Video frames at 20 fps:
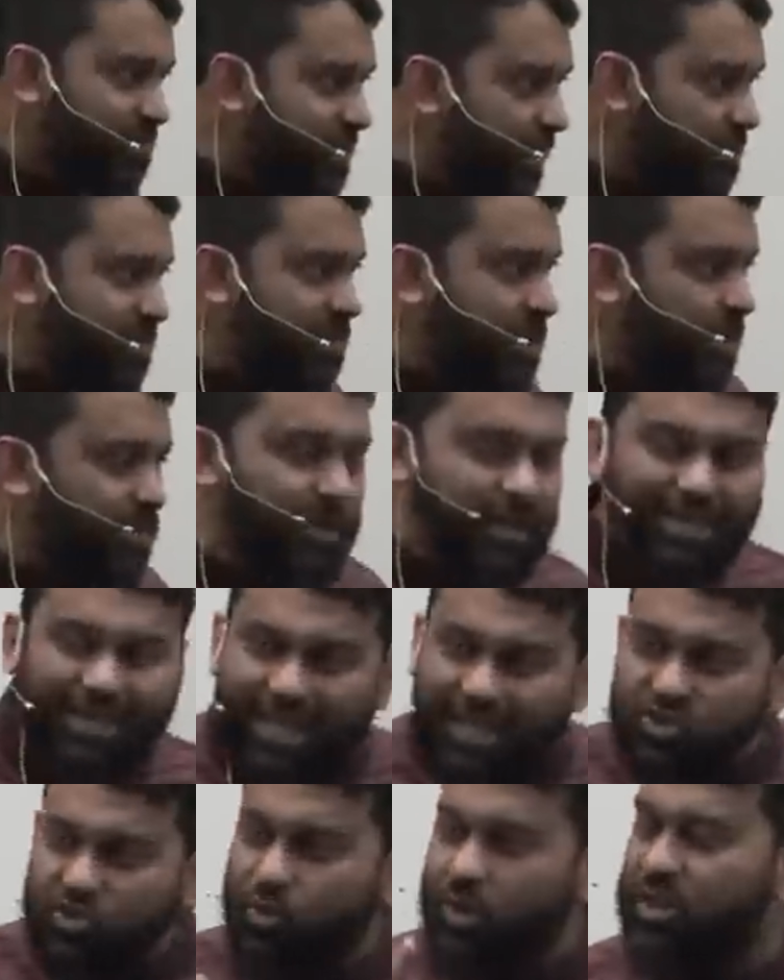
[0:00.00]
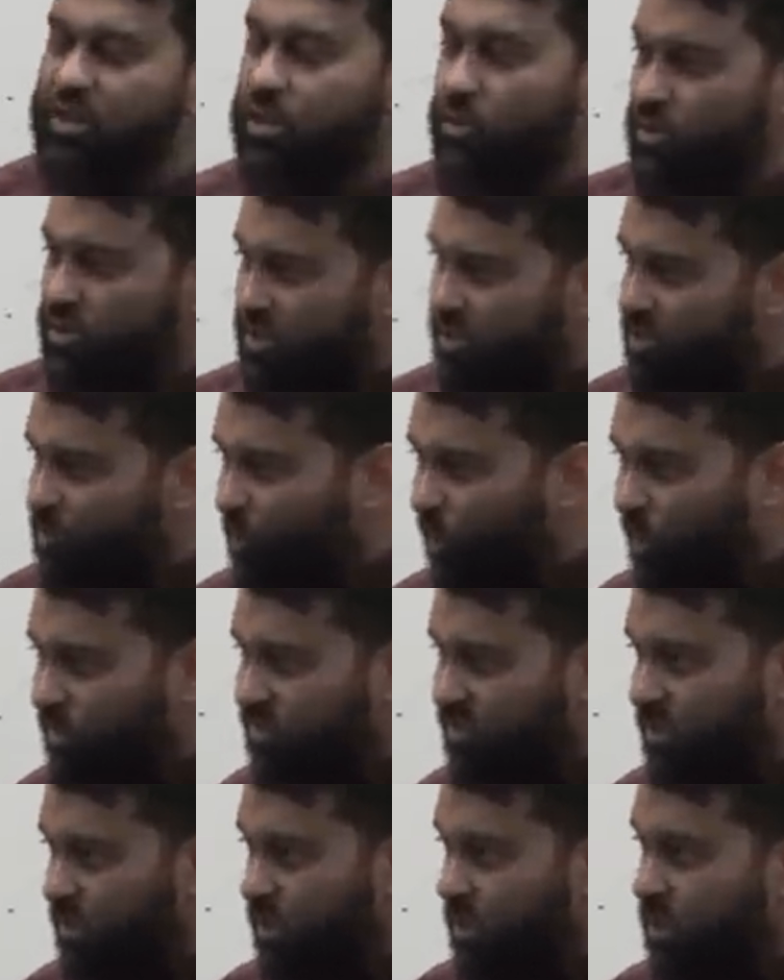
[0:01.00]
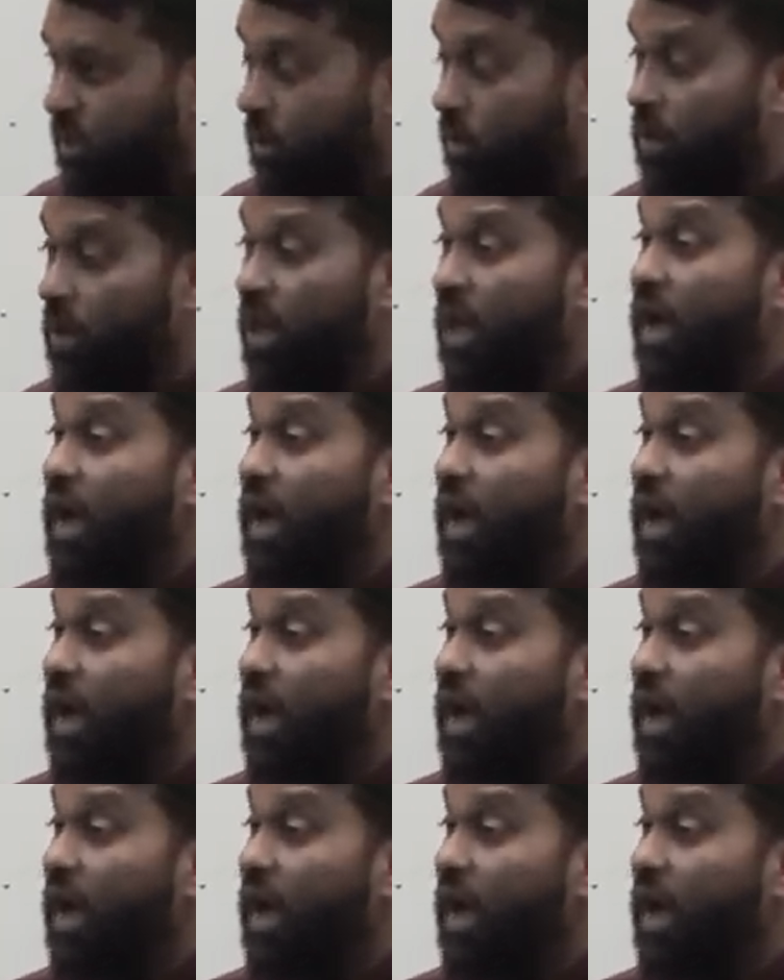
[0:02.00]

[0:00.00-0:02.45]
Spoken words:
Zamzam. That's why there was a small city there.